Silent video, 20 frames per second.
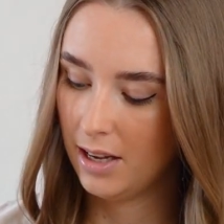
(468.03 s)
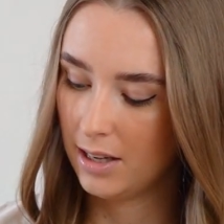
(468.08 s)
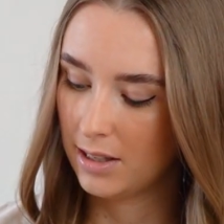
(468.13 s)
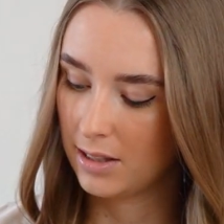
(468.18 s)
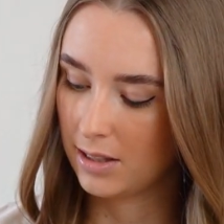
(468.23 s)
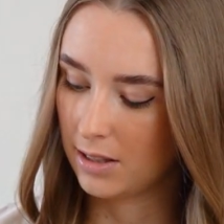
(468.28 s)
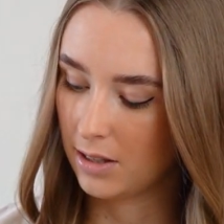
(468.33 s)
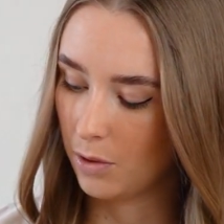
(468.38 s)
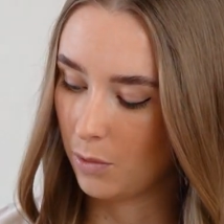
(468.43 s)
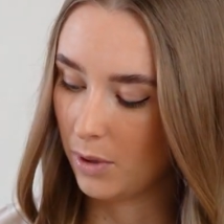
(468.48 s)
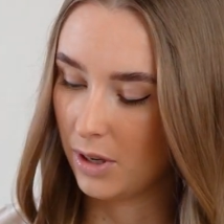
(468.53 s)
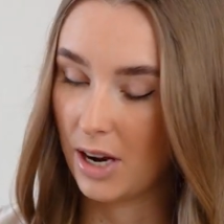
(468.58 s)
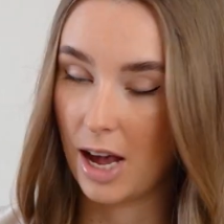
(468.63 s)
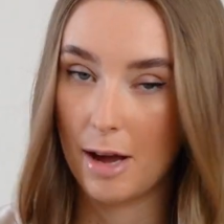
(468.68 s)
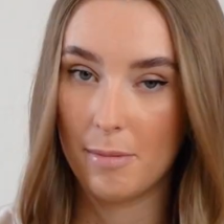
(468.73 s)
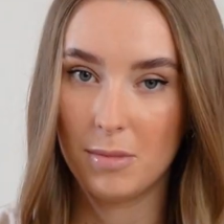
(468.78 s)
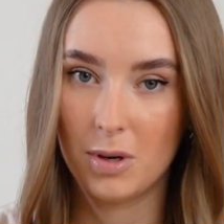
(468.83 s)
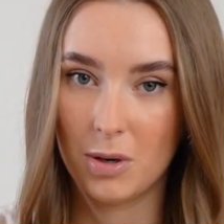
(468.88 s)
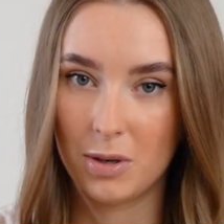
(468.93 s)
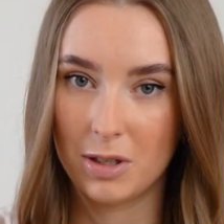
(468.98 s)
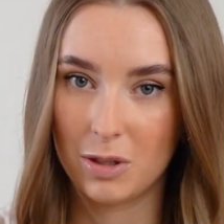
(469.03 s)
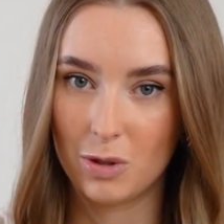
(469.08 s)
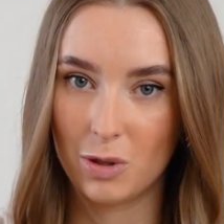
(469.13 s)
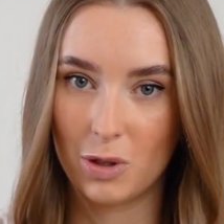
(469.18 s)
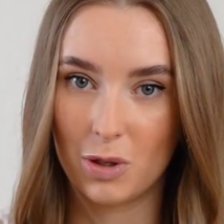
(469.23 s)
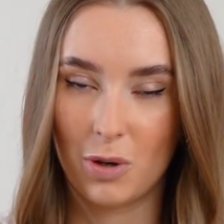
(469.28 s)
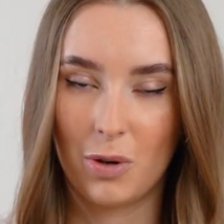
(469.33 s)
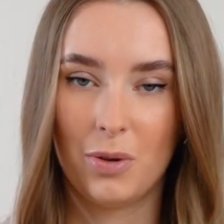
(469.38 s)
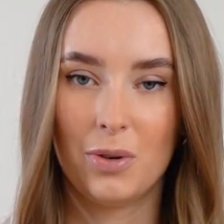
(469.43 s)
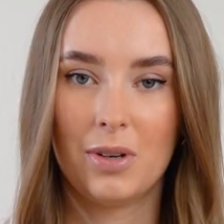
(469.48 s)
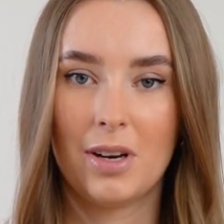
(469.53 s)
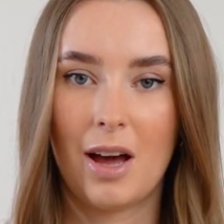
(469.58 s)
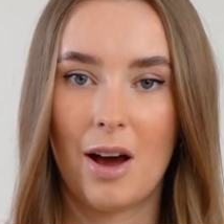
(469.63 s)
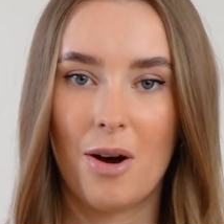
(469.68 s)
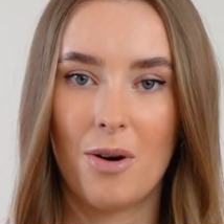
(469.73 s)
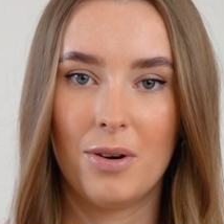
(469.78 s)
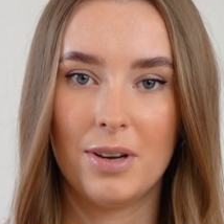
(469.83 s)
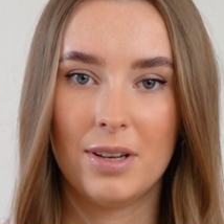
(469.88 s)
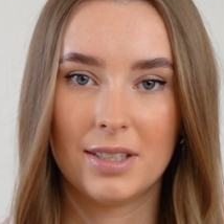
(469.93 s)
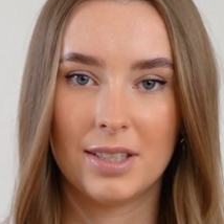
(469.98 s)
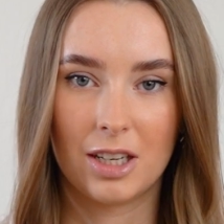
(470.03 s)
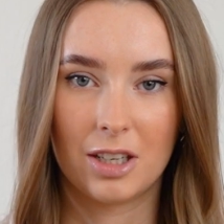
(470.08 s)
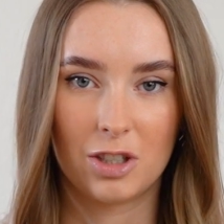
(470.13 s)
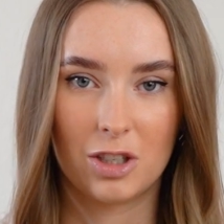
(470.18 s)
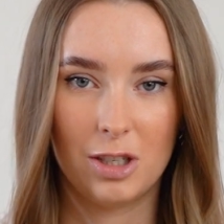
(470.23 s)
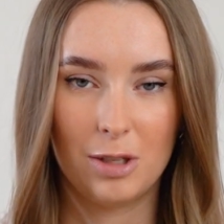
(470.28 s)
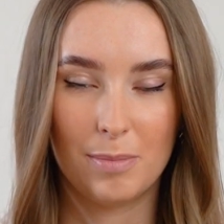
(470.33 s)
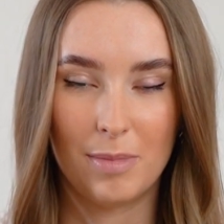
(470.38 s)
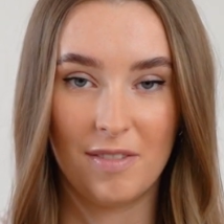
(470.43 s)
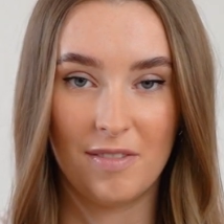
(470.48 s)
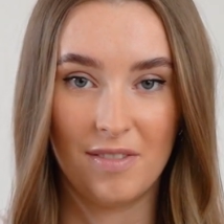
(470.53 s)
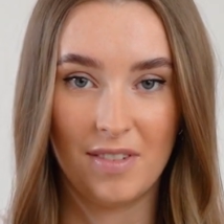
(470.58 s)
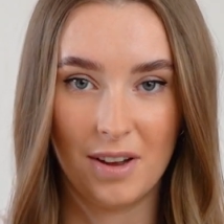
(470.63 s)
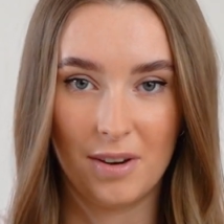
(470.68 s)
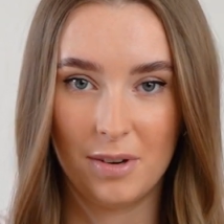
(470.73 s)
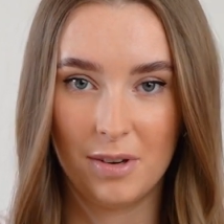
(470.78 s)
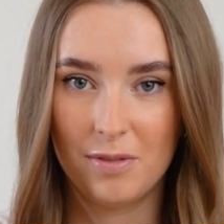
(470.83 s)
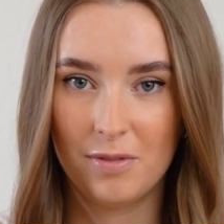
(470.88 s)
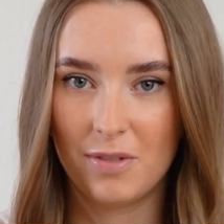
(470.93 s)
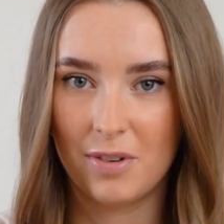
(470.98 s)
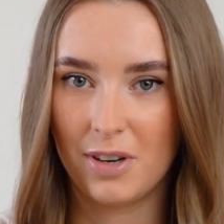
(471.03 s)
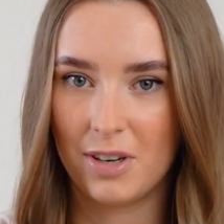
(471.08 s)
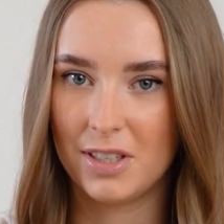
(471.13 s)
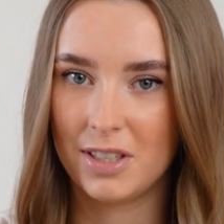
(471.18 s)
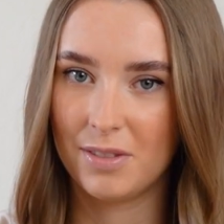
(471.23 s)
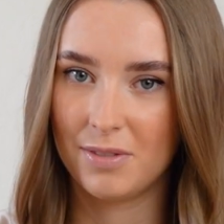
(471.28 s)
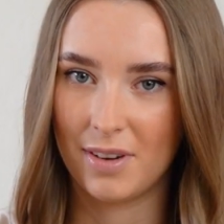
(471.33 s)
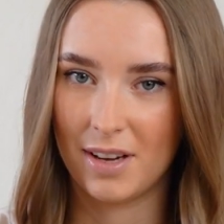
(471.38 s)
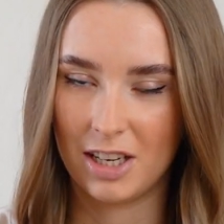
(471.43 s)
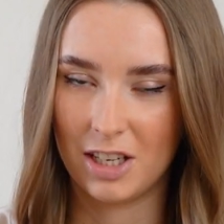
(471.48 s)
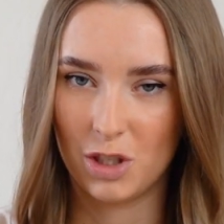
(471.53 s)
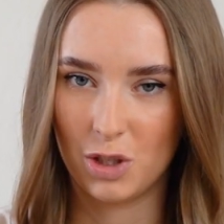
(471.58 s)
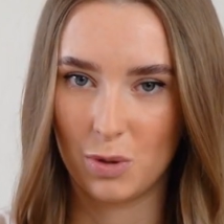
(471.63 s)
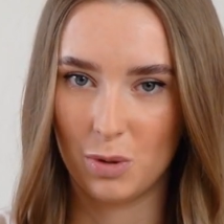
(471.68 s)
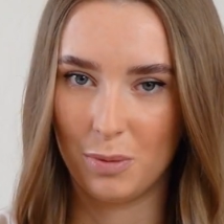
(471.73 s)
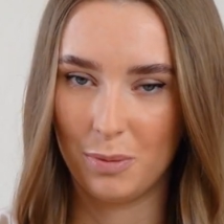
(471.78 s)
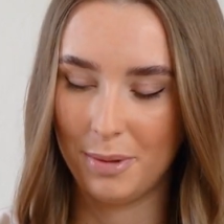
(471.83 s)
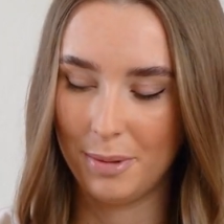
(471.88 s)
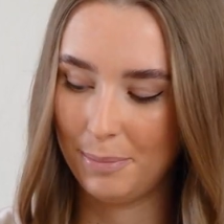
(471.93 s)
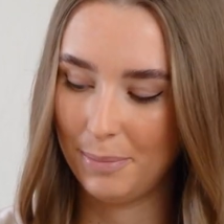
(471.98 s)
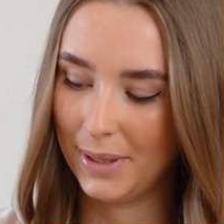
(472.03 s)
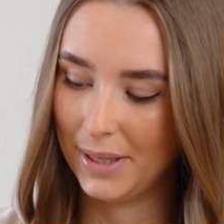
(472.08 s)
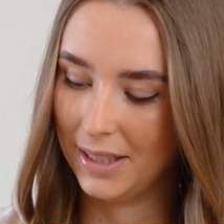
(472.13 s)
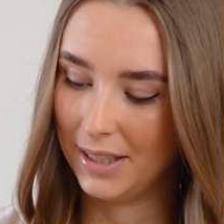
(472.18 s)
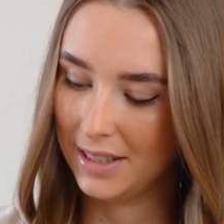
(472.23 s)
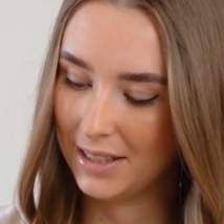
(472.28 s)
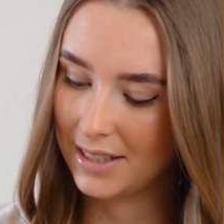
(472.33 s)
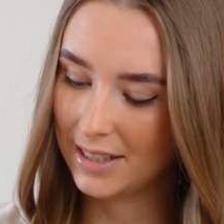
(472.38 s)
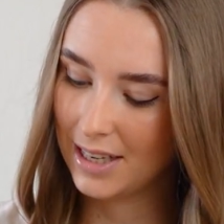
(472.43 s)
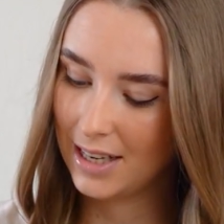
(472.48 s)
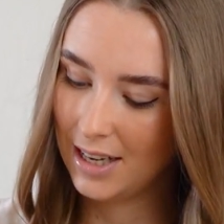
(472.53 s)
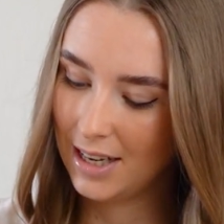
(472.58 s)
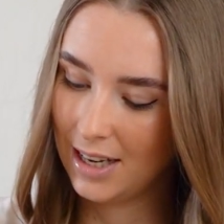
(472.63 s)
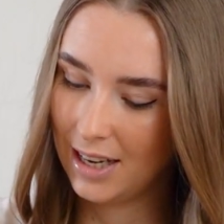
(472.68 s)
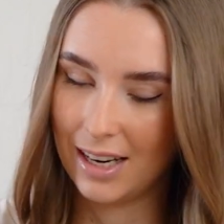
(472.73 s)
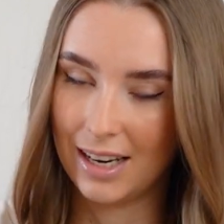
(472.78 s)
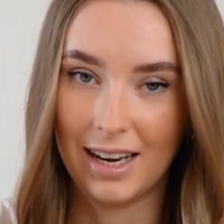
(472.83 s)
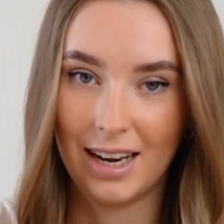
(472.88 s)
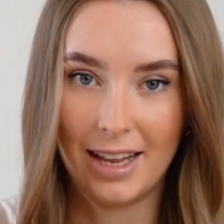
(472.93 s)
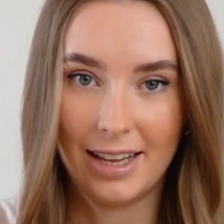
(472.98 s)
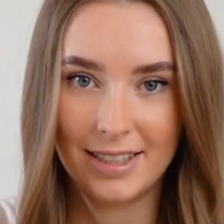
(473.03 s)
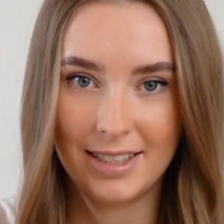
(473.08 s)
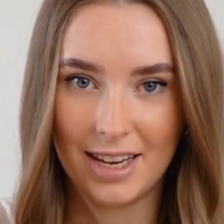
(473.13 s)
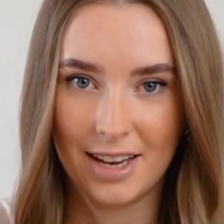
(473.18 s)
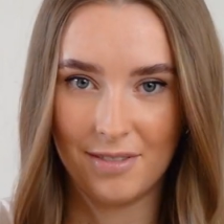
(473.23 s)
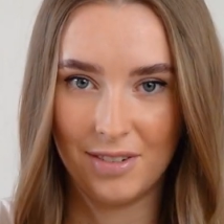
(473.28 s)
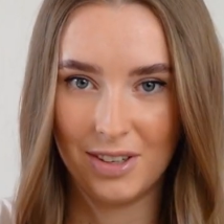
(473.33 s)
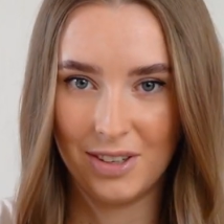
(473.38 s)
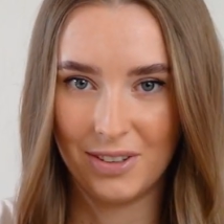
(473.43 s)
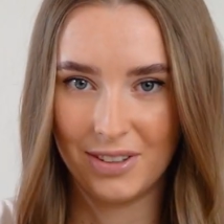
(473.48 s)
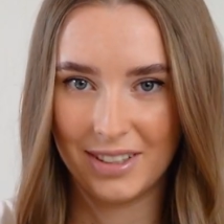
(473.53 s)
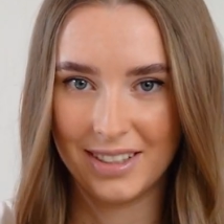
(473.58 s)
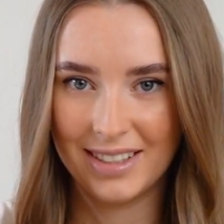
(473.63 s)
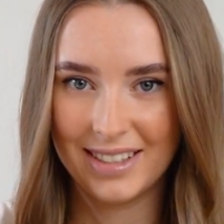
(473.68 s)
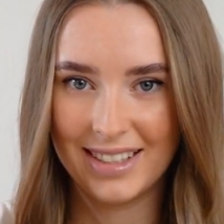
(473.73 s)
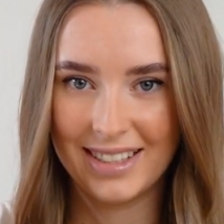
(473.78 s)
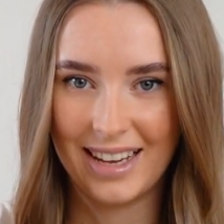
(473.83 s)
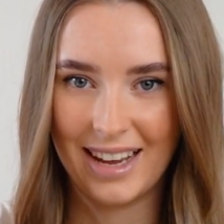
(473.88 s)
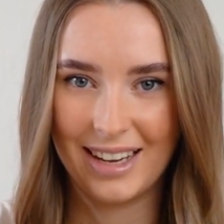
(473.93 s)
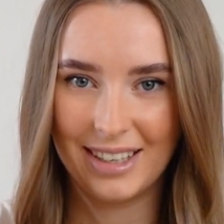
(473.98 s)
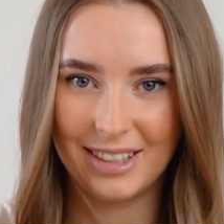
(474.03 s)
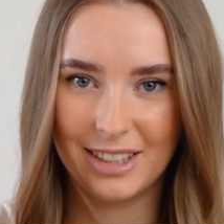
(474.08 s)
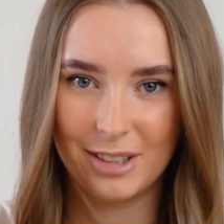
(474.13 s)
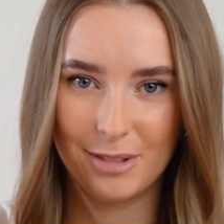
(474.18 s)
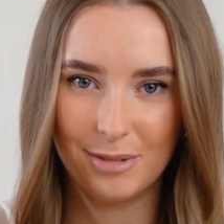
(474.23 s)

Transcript: So what I'm going to show you now is actually my very first fine jewelry piece. Let's have a look inside.